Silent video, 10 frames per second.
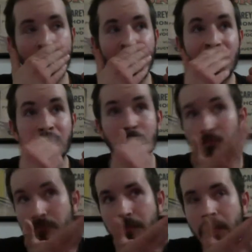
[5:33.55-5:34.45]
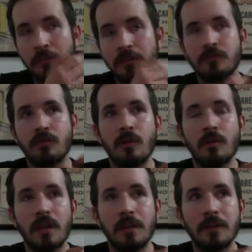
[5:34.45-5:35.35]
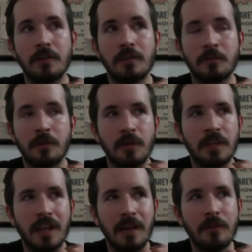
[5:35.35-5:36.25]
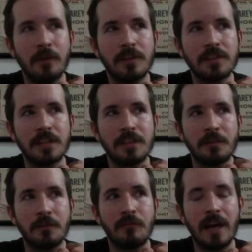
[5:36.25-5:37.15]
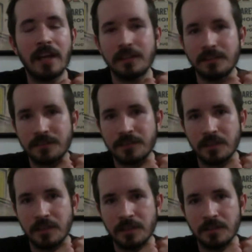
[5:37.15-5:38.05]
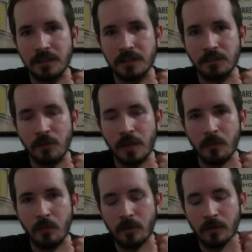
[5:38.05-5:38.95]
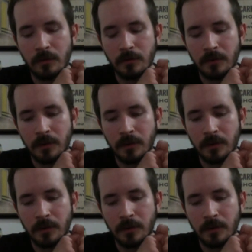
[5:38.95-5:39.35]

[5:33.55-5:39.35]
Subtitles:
now this Crow that I've just been reading, I've noticed that their violence is way more